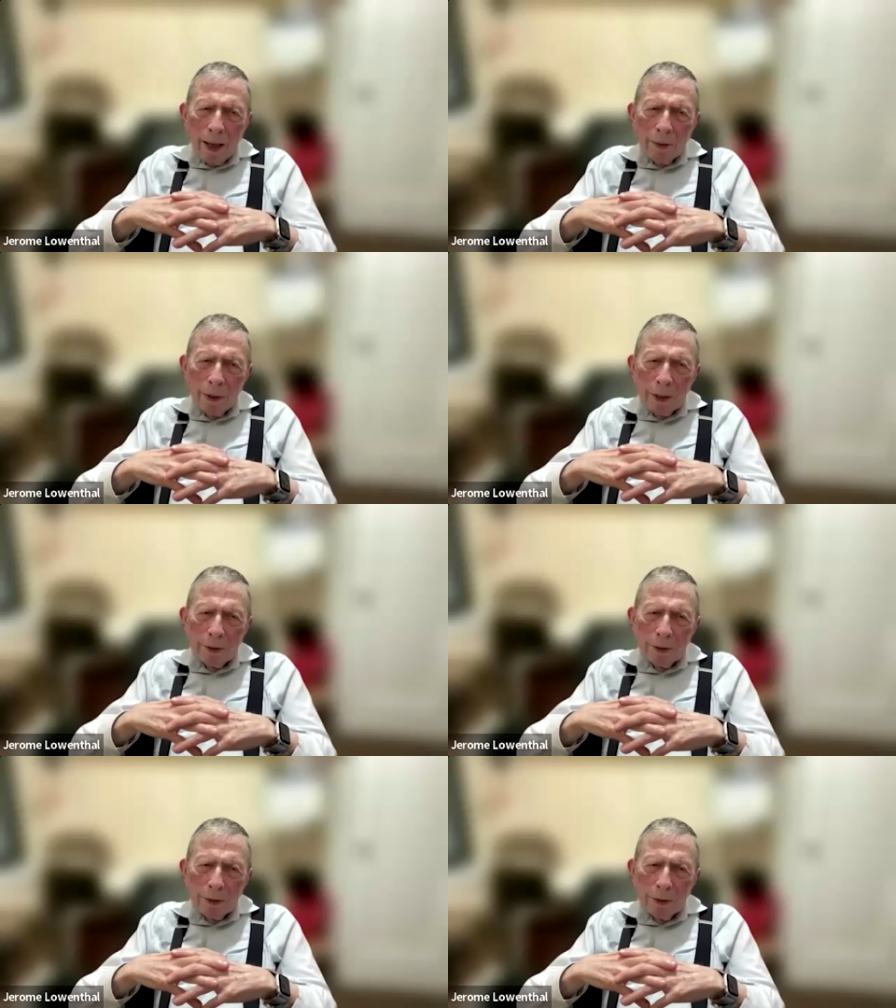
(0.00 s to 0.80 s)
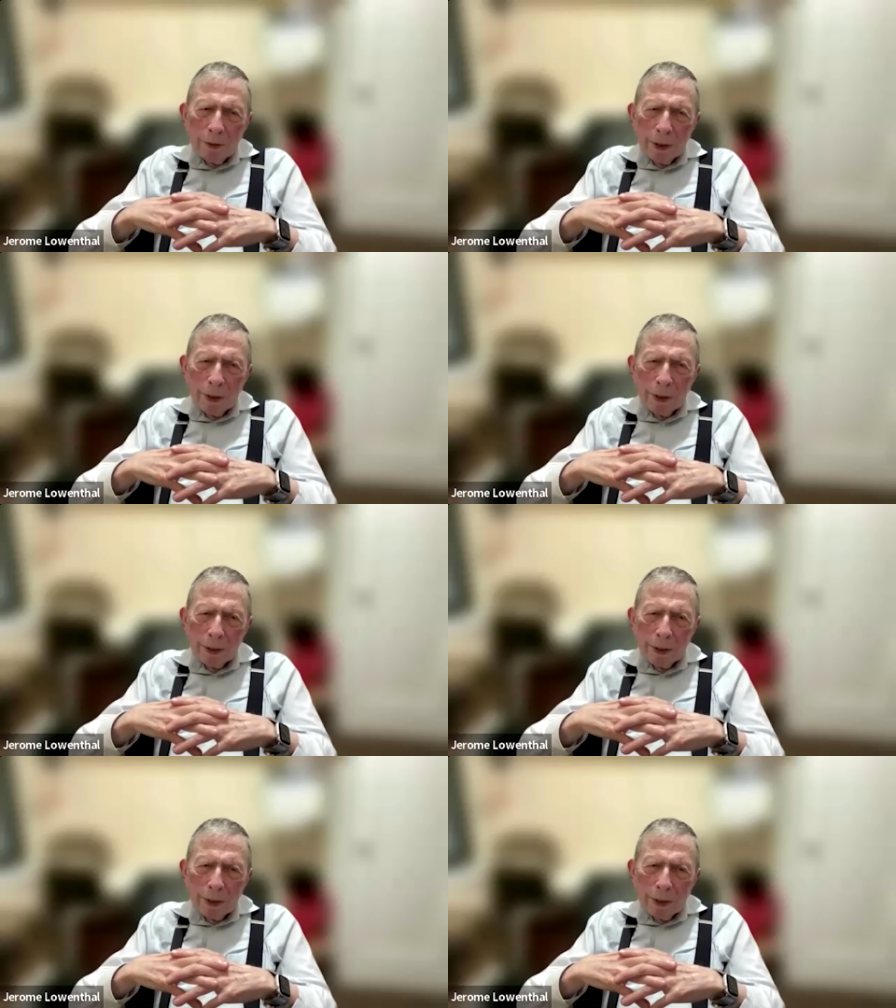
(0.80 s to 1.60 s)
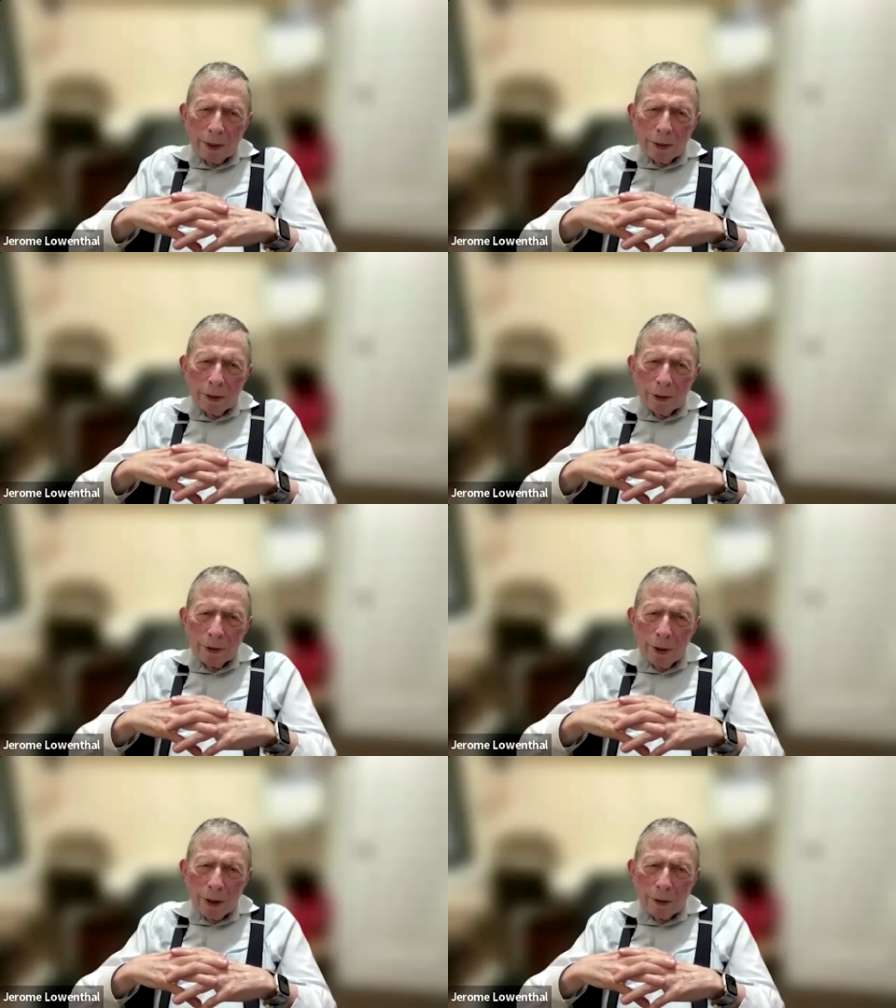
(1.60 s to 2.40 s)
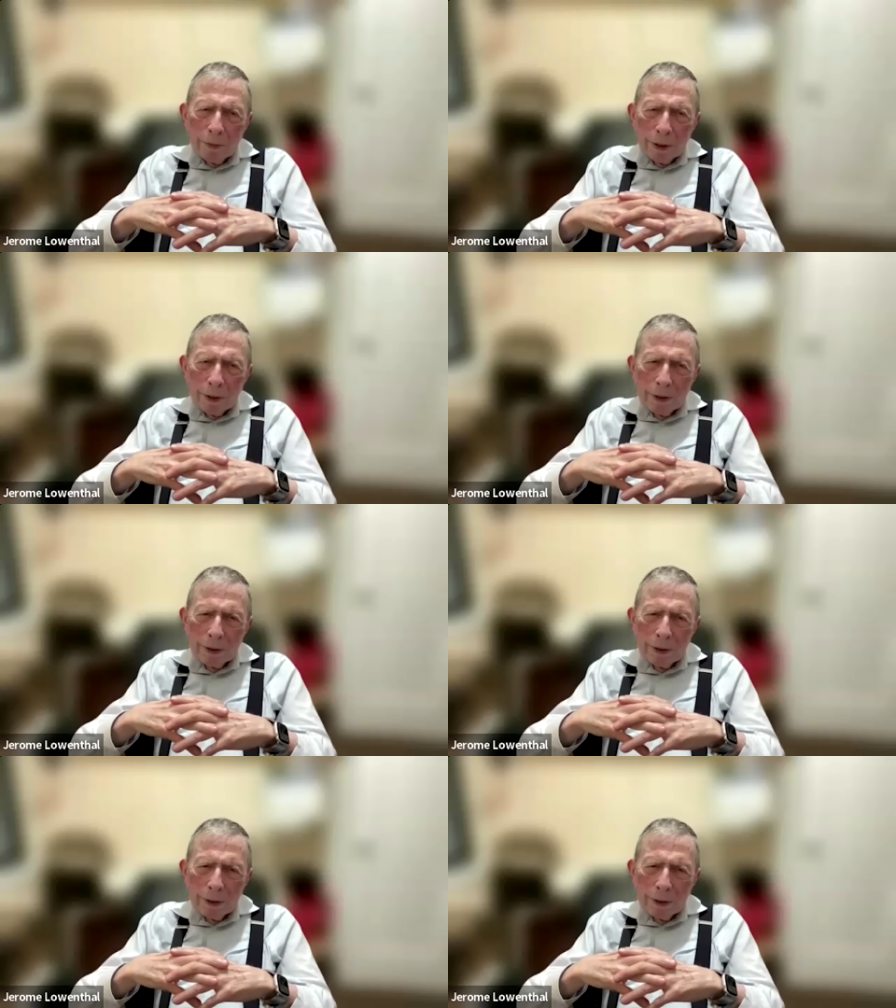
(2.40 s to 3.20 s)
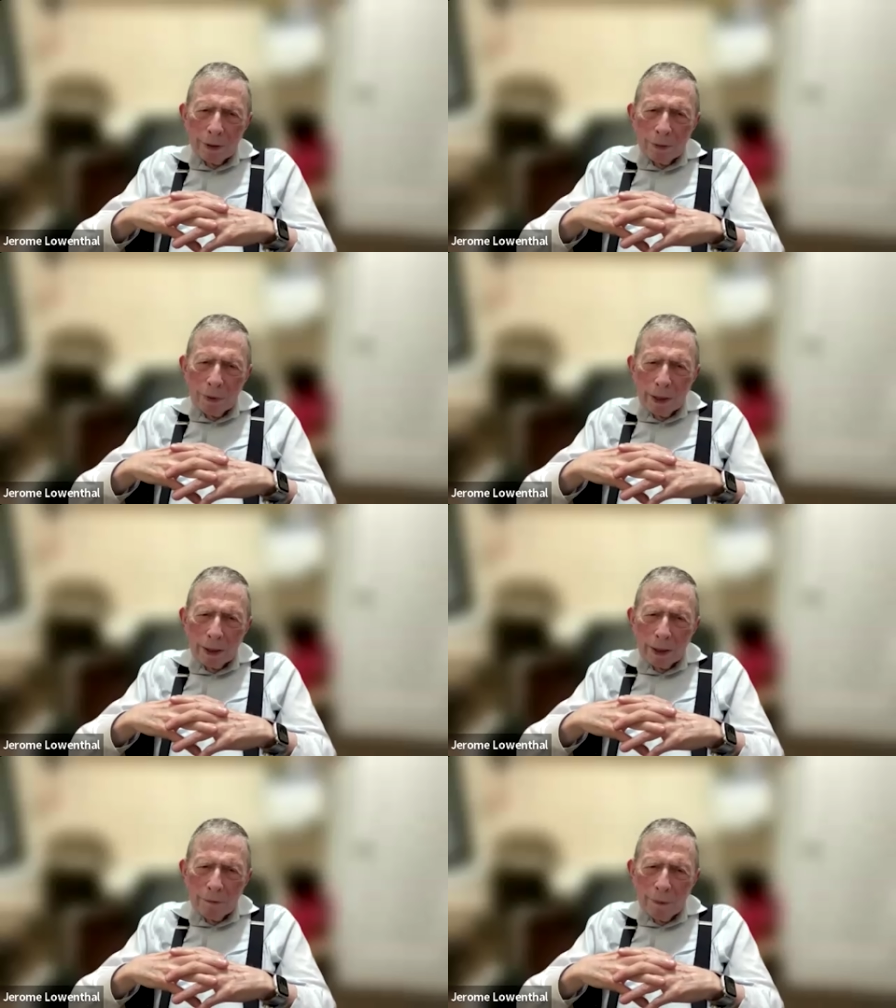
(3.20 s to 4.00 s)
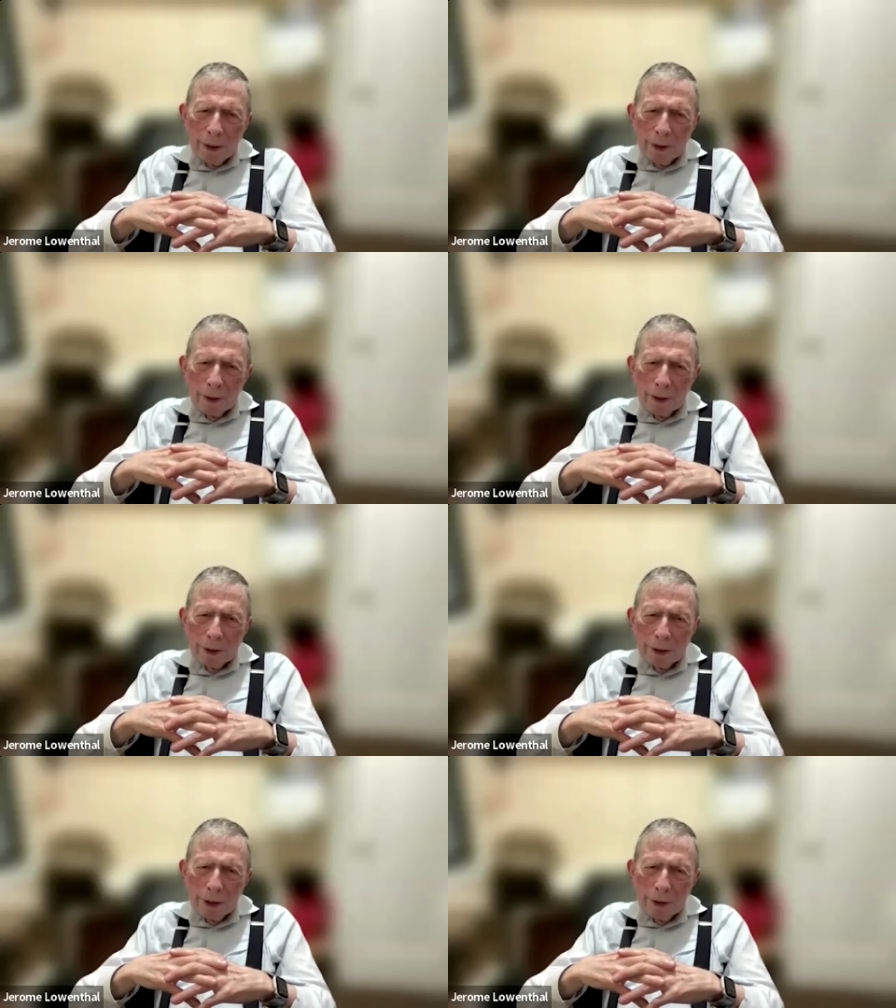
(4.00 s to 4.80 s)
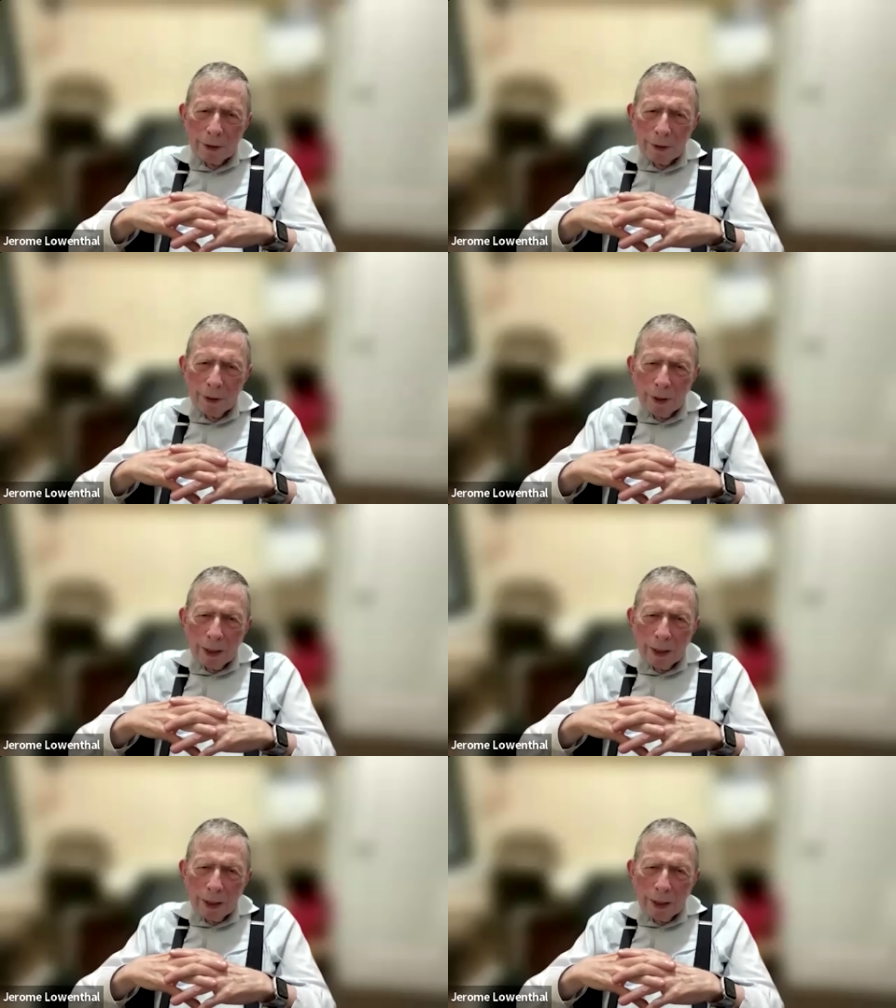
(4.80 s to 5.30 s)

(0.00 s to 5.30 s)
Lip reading: I went to Shtarkman's Chopin F minor concerto.